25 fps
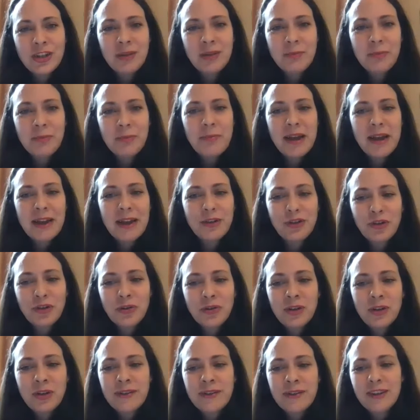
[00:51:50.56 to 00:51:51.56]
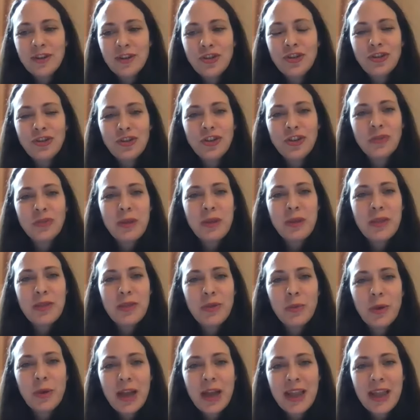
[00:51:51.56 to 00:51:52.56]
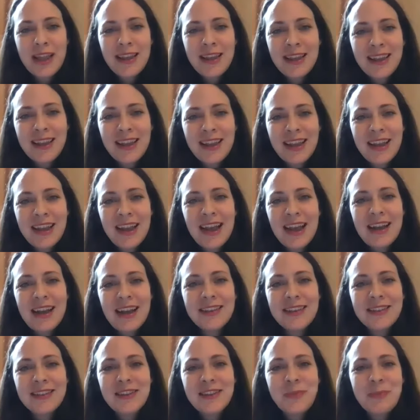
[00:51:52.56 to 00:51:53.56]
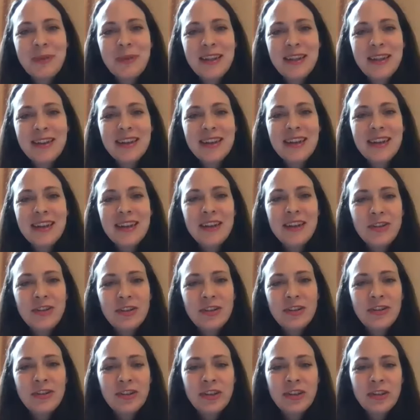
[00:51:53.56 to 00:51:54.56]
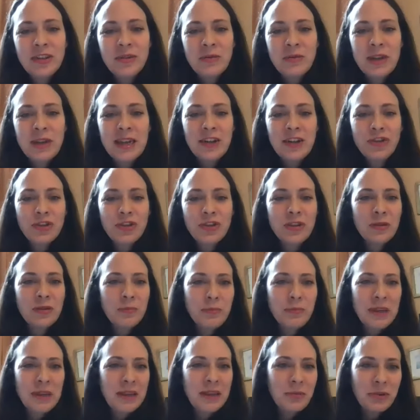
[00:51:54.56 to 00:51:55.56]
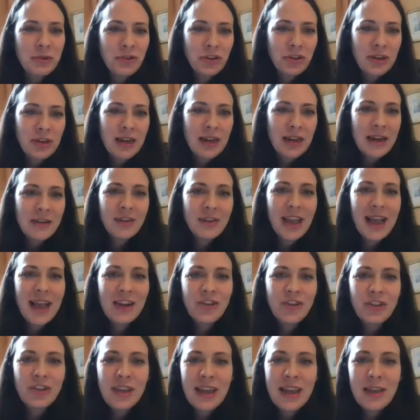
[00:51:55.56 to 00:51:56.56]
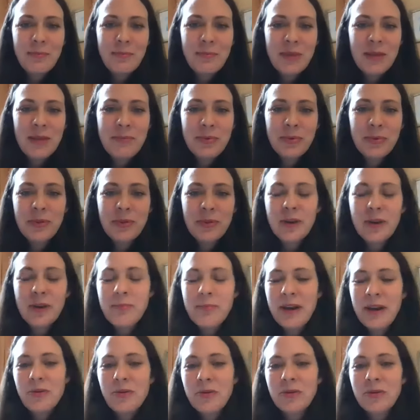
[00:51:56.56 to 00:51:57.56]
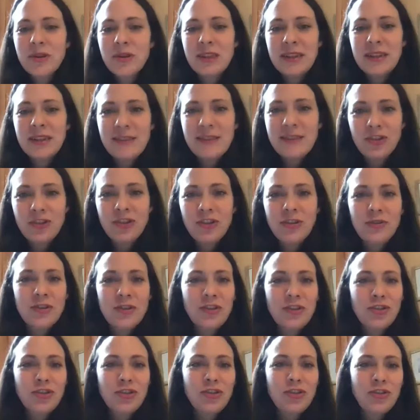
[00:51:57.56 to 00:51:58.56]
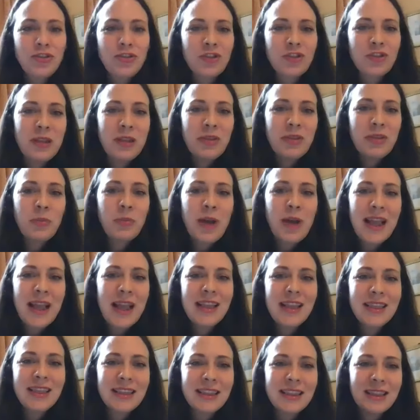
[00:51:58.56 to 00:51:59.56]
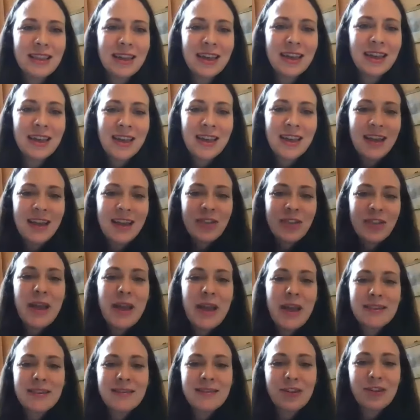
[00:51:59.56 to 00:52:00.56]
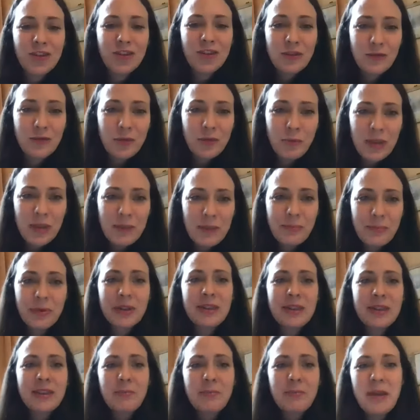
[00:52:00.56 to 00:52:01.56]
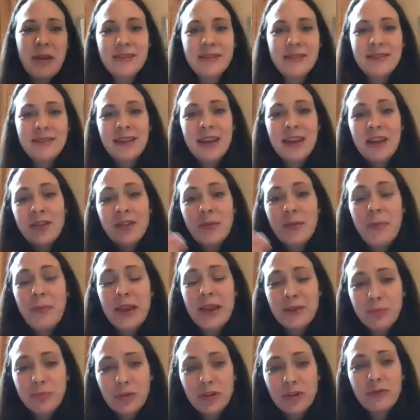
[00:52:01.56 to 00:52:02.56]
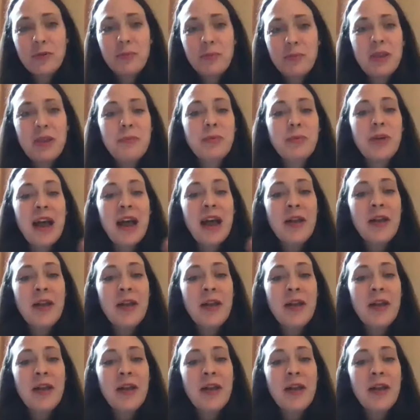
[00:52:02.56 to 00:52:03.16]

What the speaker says: about choice, it should just be the way. As has been alluded to, we shouldn't have to educate people about all of these issues. It should just be the way that the best issue for people and the best product for people and